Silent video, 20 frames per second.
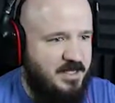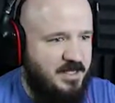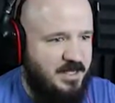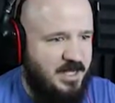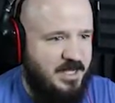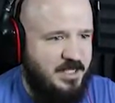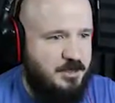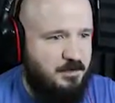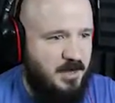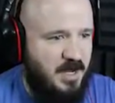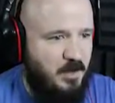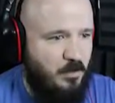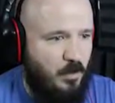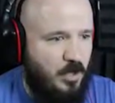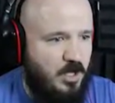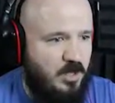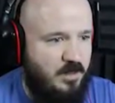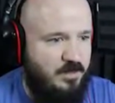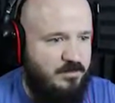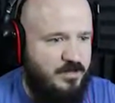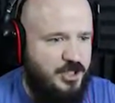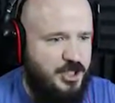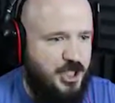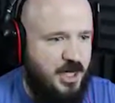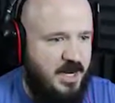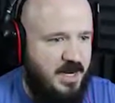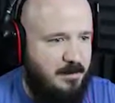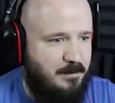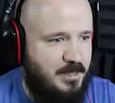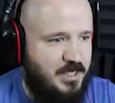That's my wall of
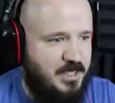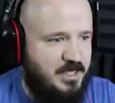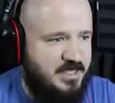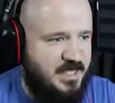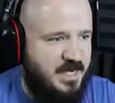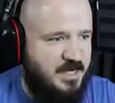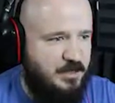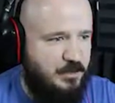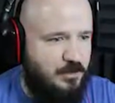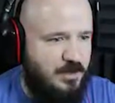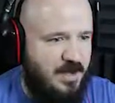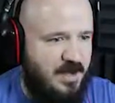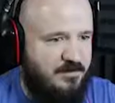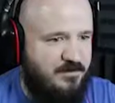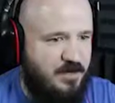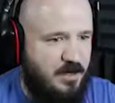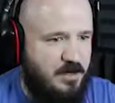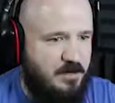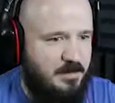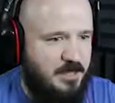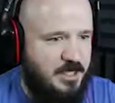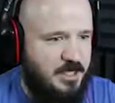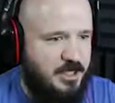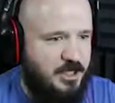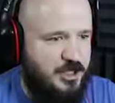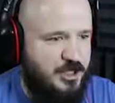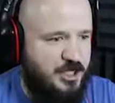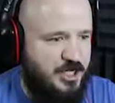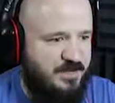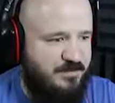shame because I don't have very many
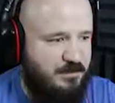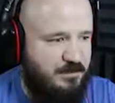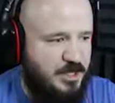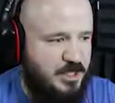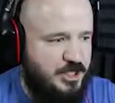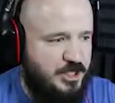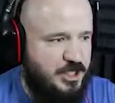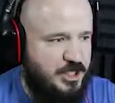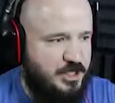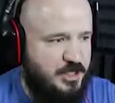achievements.